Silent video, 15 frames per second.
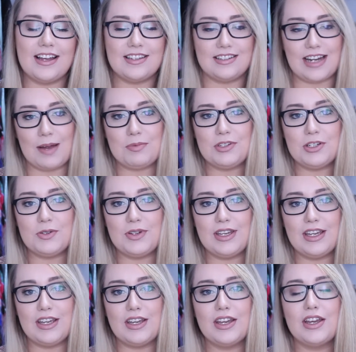I stopped
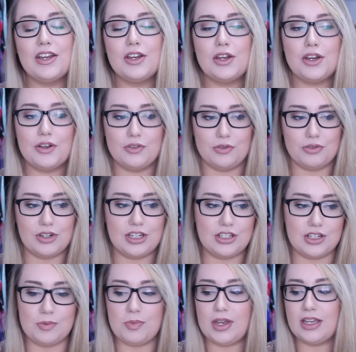doing free
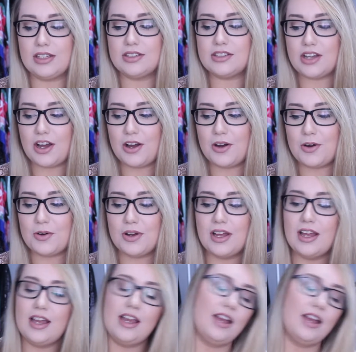shipping. So